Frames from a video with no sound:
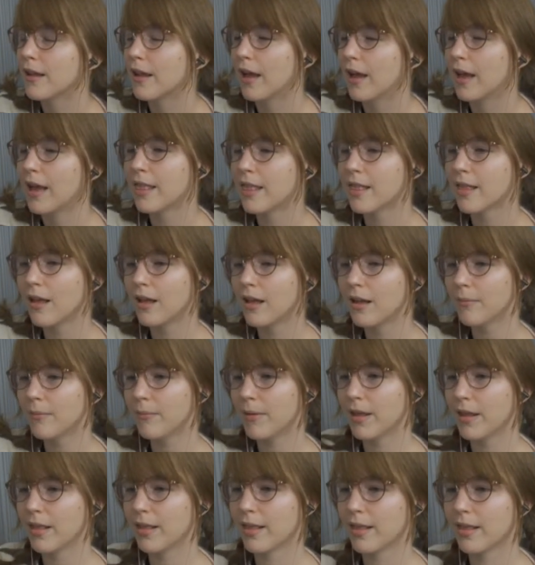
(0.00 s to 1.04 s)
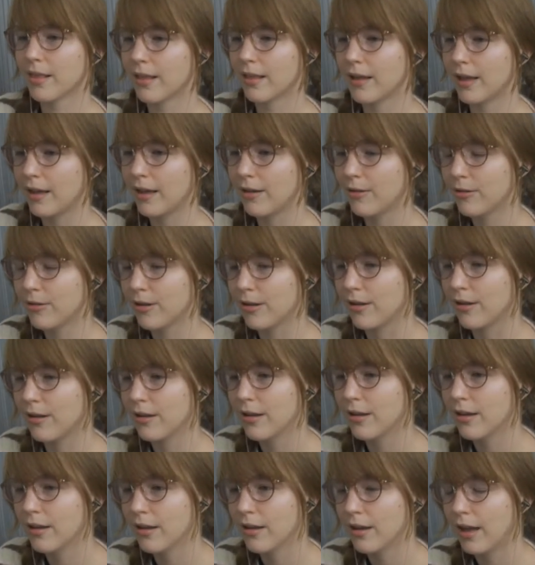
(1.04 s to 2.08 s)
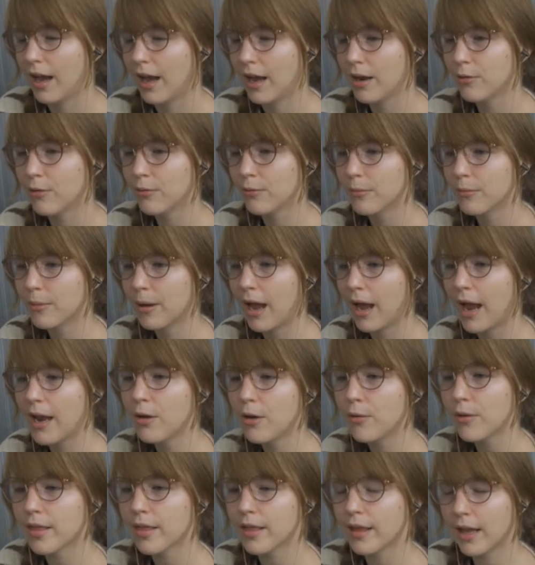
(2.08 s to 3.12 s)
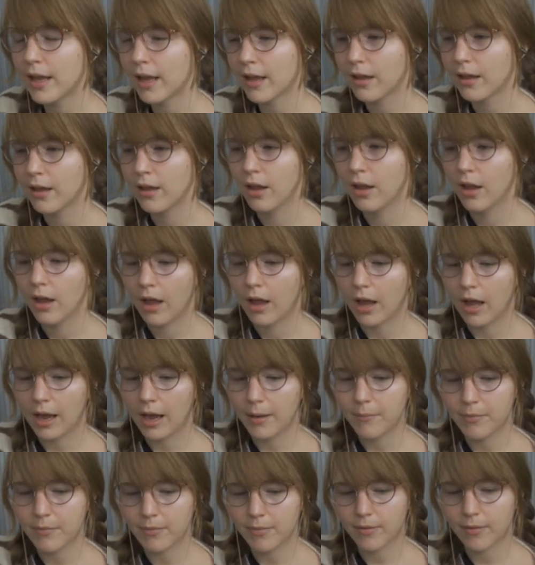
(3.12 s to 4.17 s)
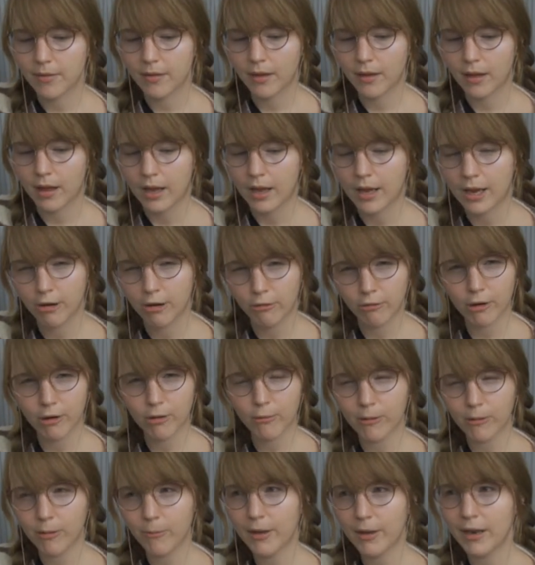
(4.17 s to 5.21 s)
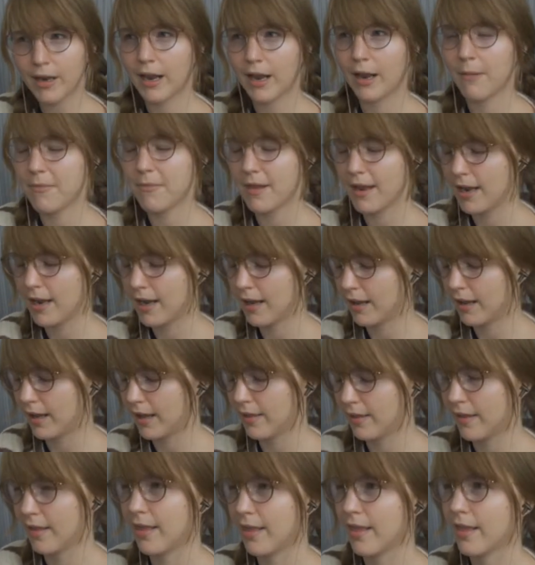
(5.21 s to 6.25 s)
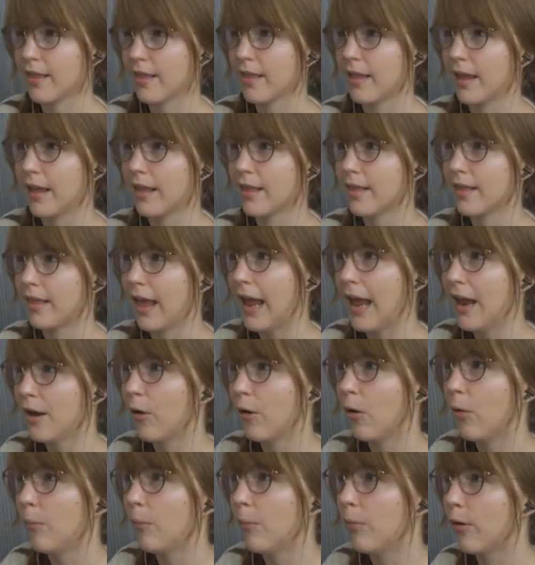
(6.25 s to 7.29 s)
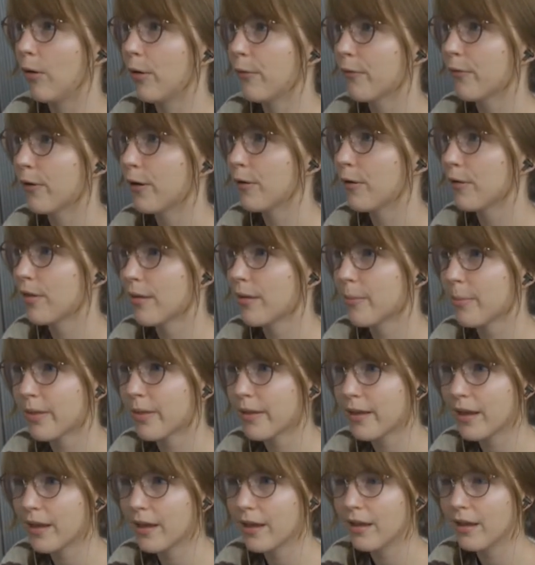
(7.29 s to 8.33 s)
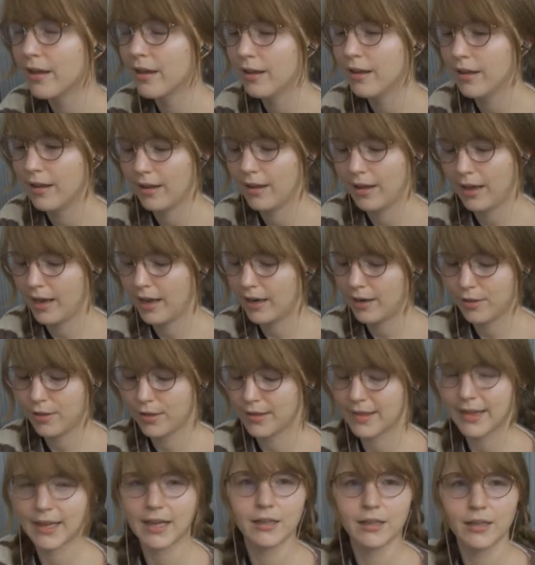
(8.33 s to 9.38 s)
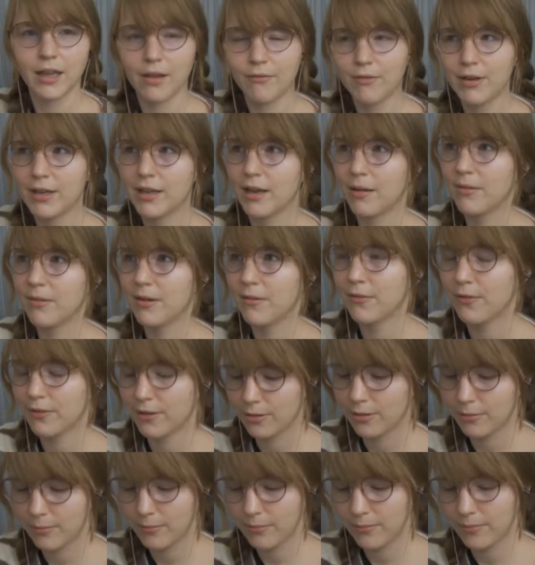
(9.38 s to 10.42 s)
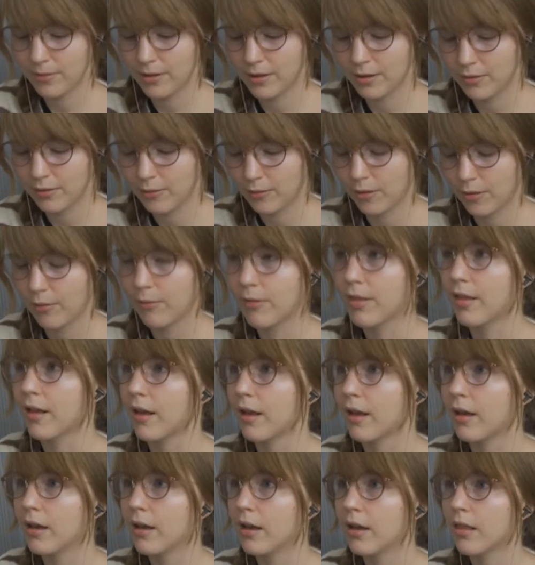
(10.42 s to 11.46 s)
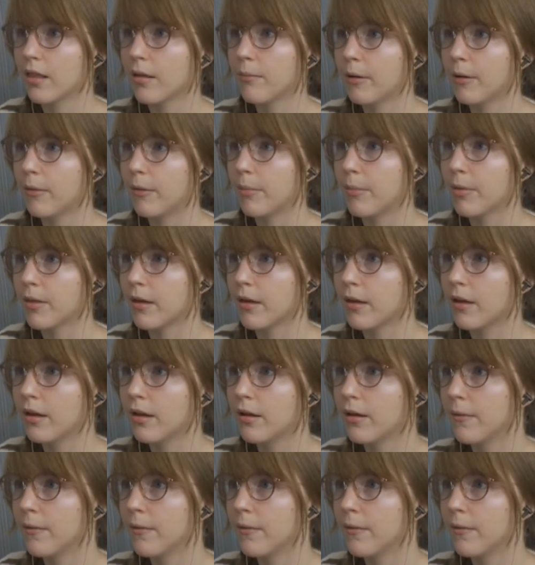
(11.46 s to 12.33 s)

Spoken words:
It's on my site. Hold on. I know it's like I'm a career woman and I'm dating like this like stay-at-home boyfriend or something, and it's just like a lovey-dovey film. Hold on one second. It's on my website.